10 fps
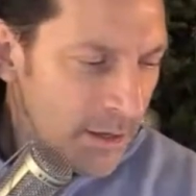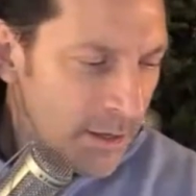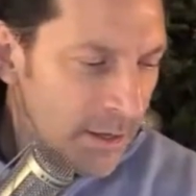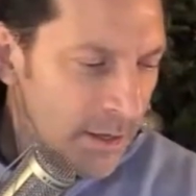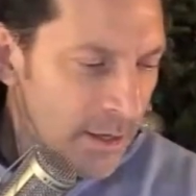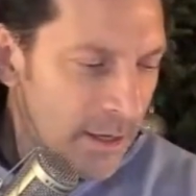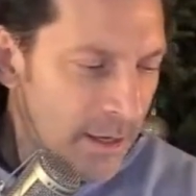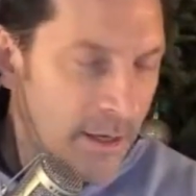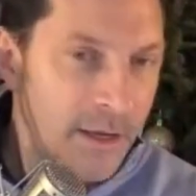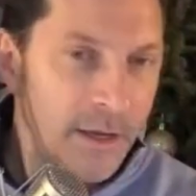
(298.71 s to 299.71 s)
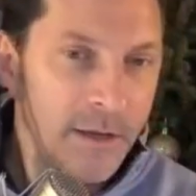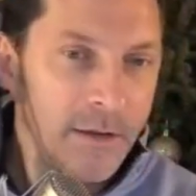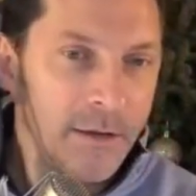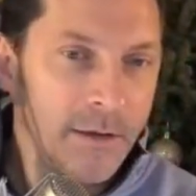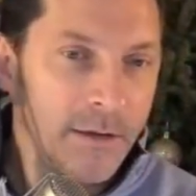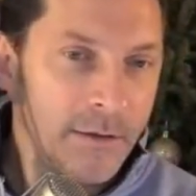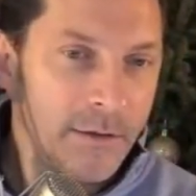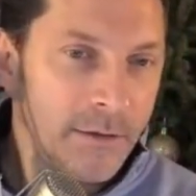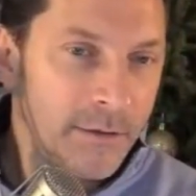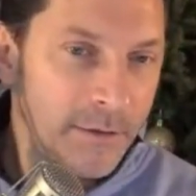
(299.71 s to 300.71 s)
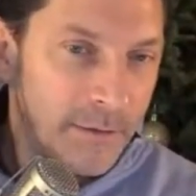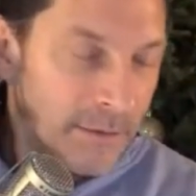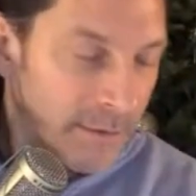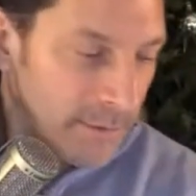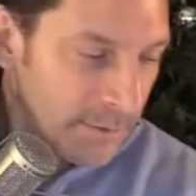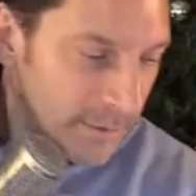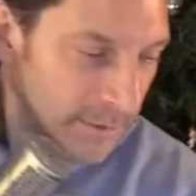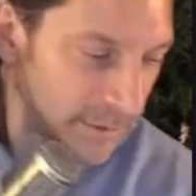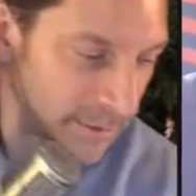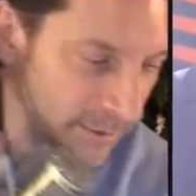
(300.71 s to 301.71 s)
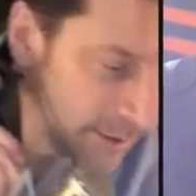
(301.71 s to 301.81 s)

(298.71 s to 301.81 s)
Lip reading: (not speaking)